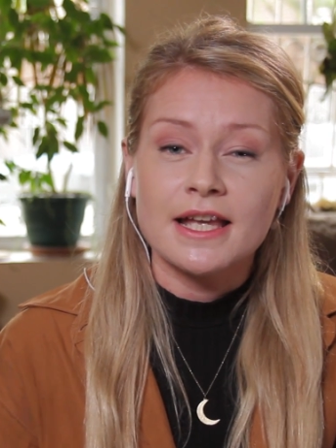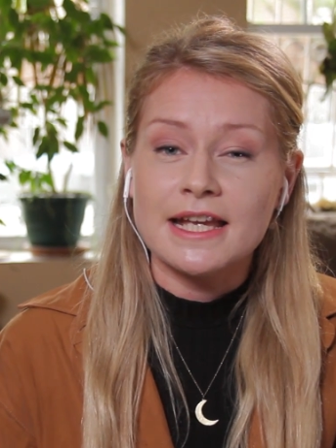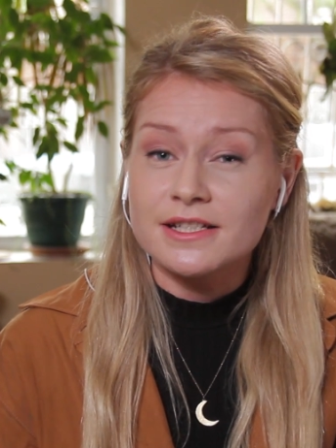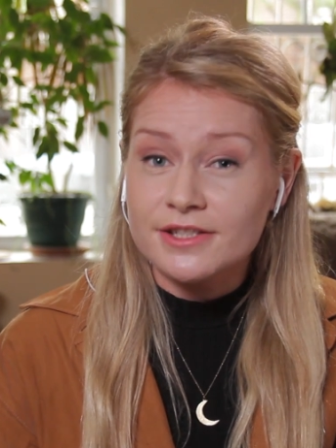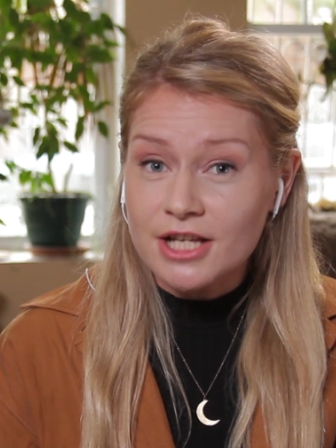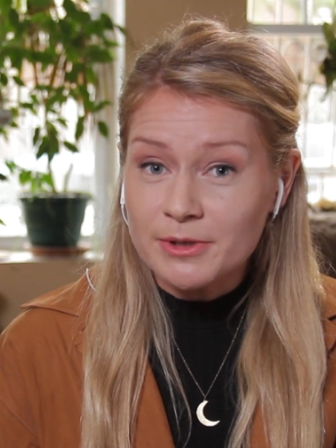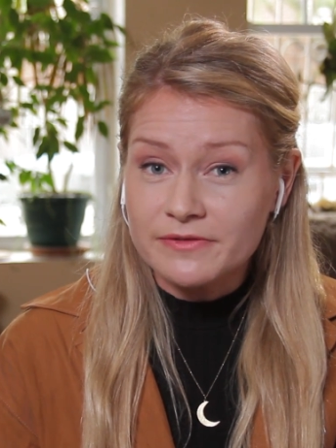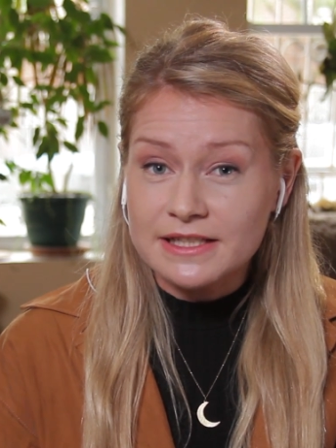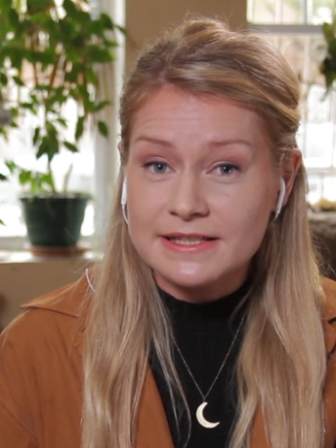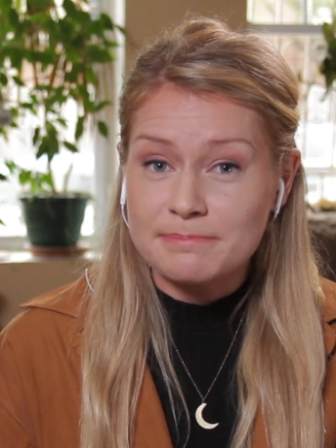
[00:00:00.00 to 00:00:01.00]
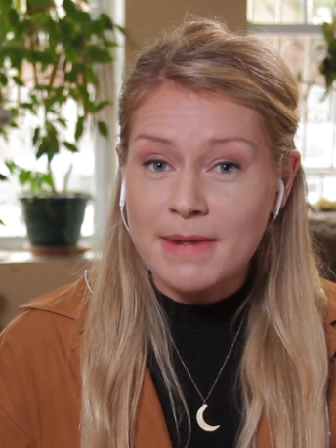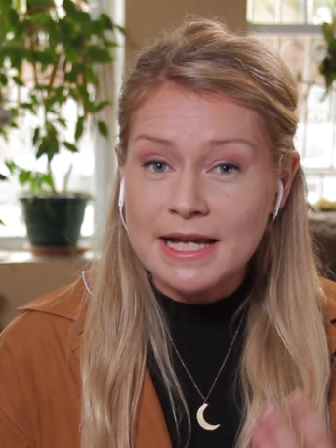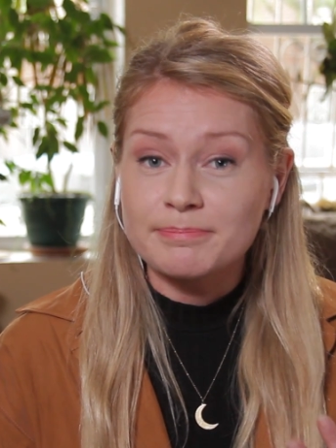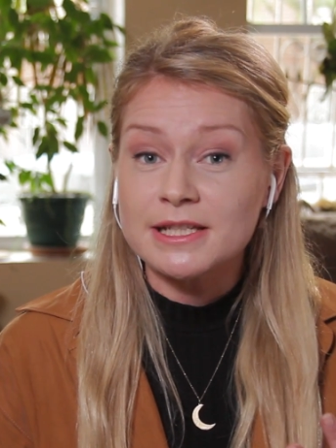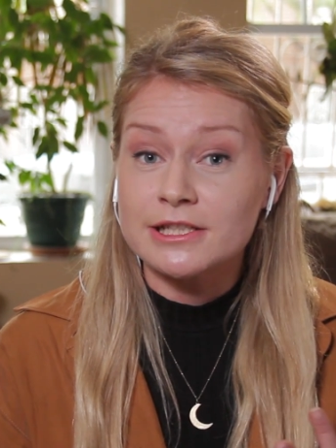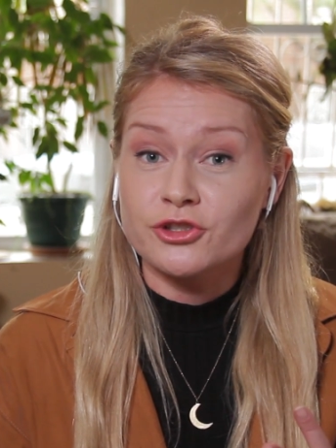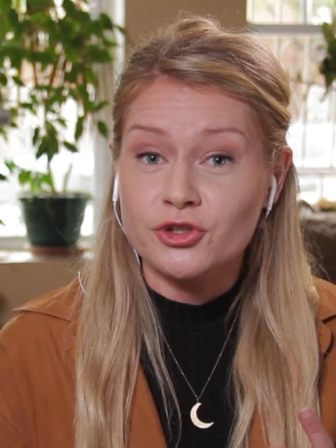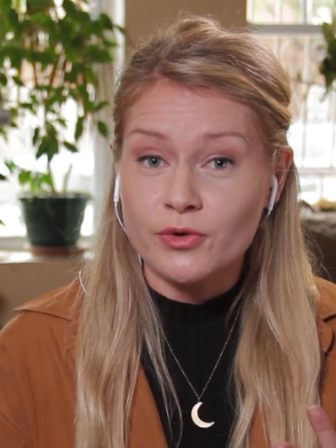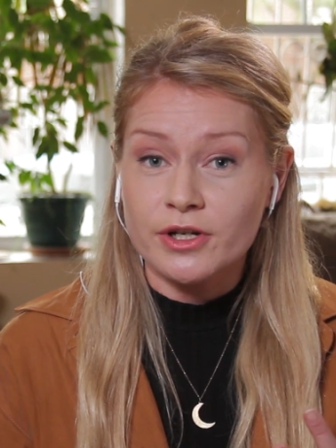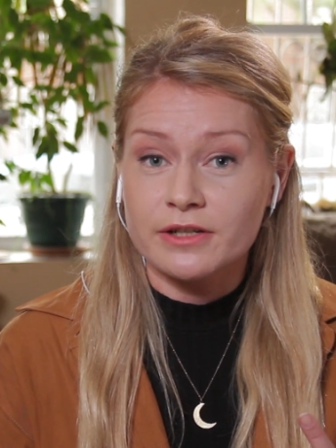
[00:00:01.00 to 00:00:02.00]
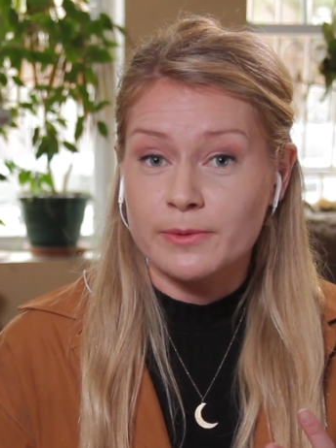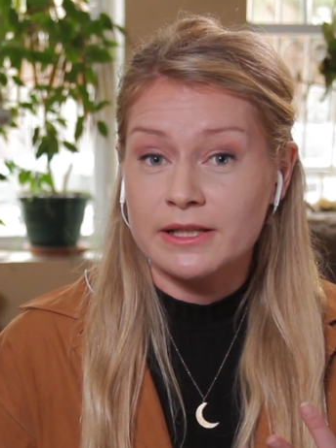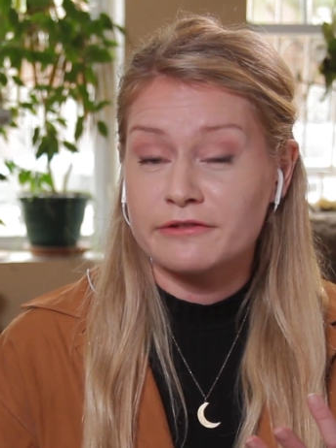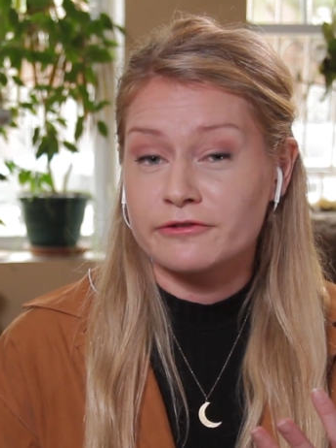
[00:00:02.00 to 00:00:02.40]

And some of these might be destroyed when they,